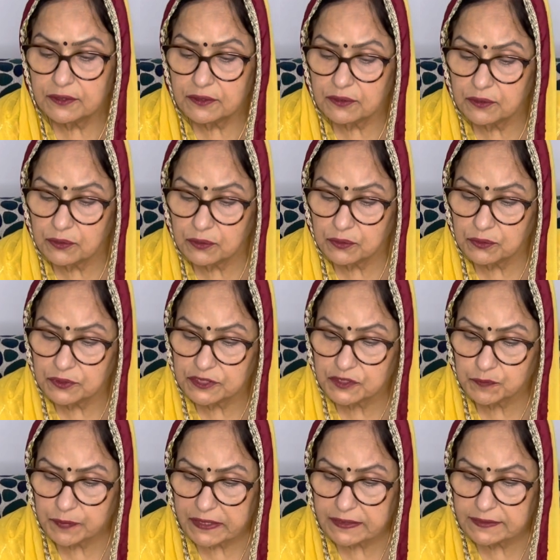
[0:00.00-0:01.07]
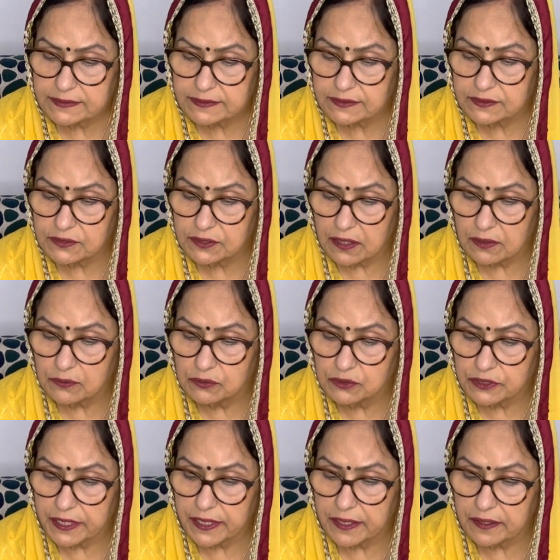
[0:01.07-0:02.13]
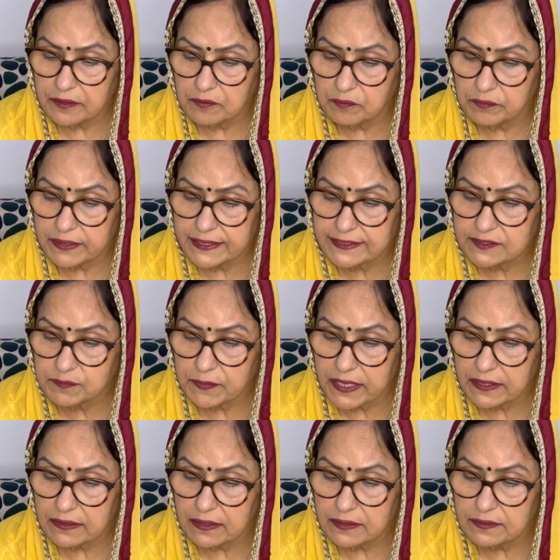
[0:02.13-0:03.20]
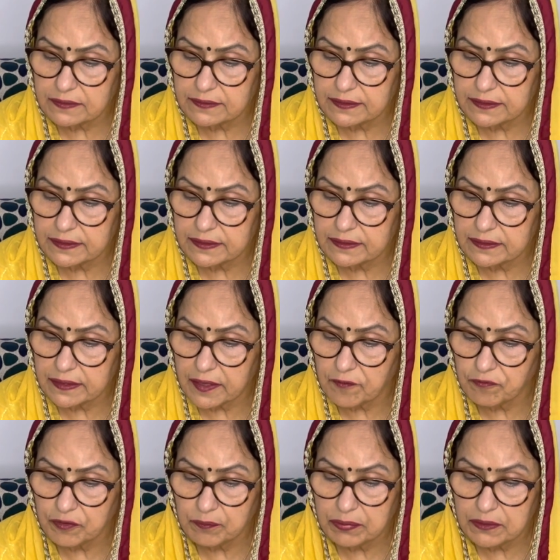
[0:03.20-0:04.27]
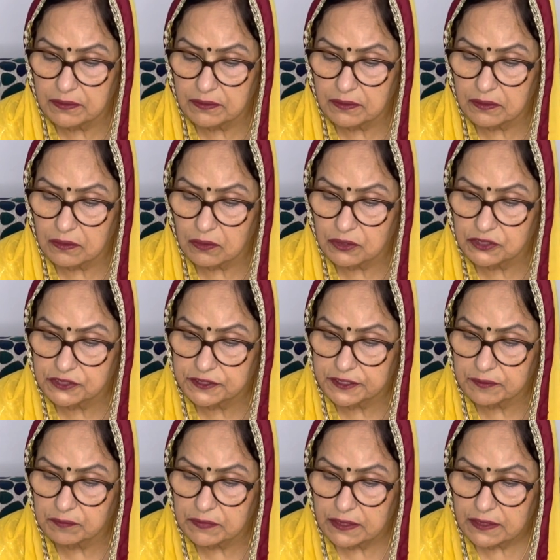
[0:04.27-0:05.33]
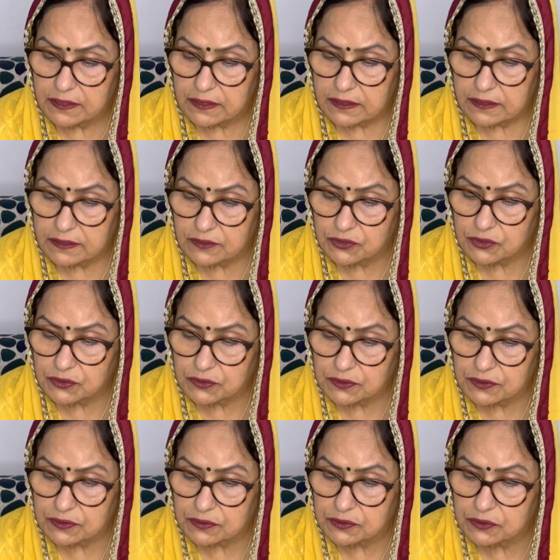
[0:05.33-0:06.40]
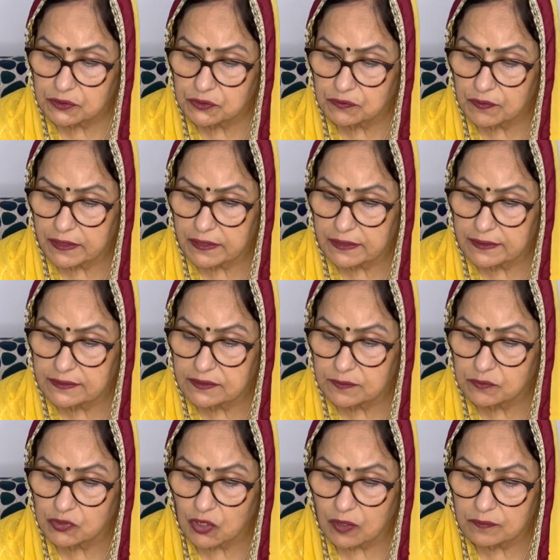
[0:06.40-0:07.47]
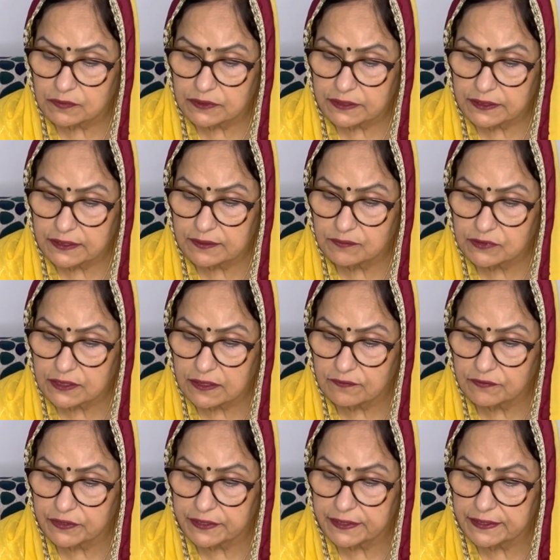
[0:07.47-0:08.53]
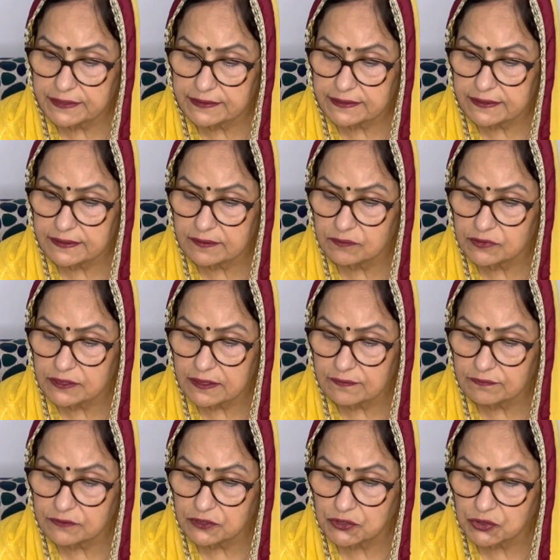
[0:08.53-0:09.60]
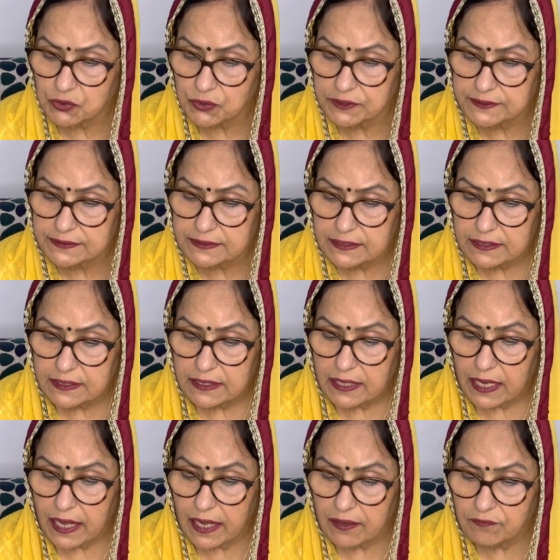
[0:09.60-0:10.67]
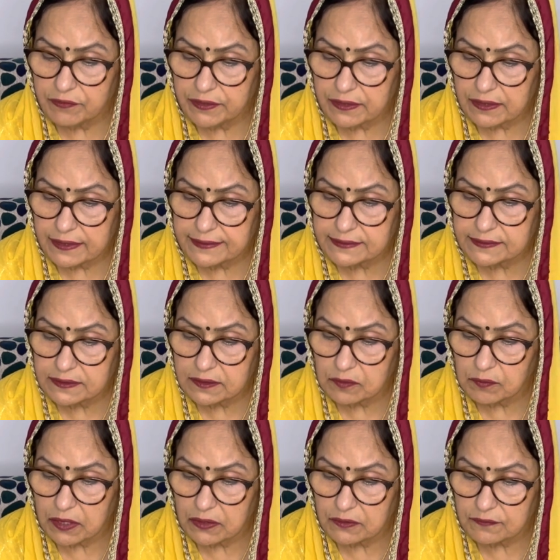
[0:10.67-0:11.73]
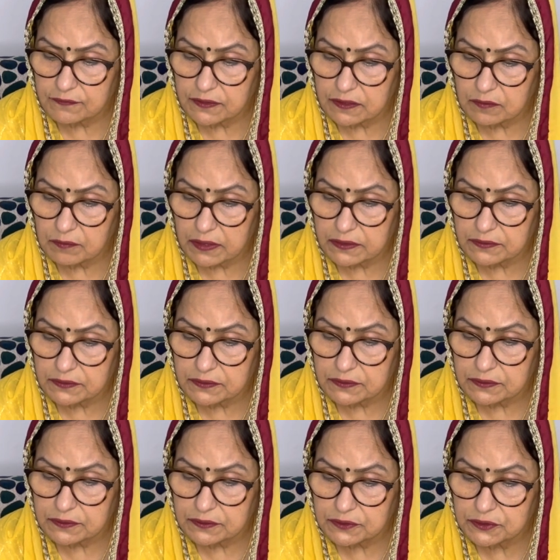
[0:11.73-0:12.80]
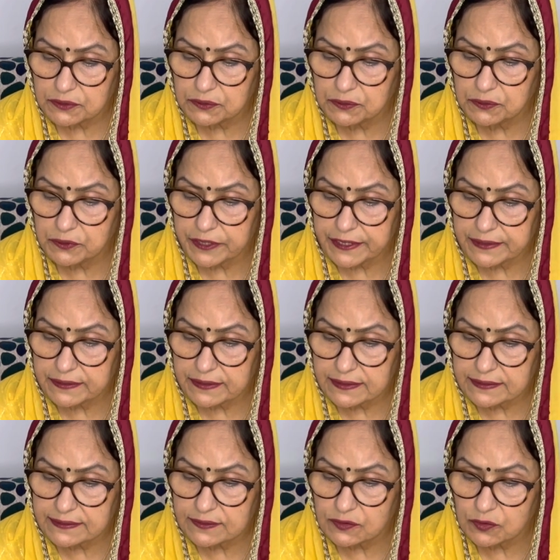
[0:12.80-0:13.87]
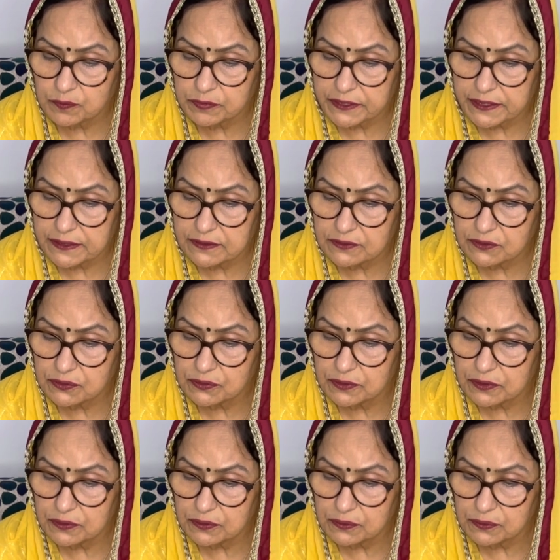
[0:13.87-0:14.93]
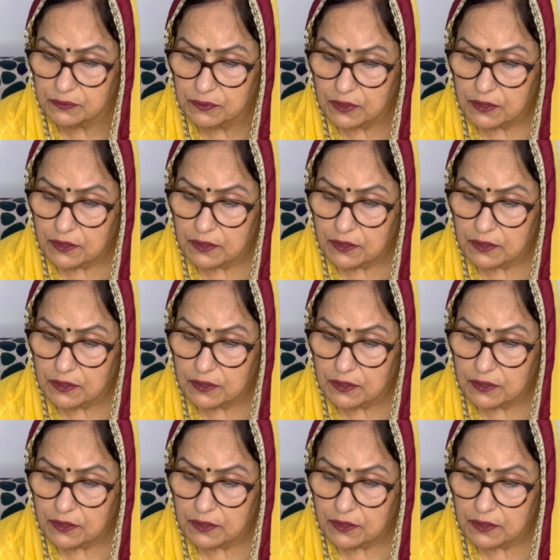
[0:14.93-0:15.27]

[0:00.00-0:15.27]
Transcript: Guru dispels the doubt and makes man utter the ineffable Lord's name. In truth, true one is absorbed. He himself creates and himself destroys. I have realized the command of the commander. True greatness is obtained through the Guru.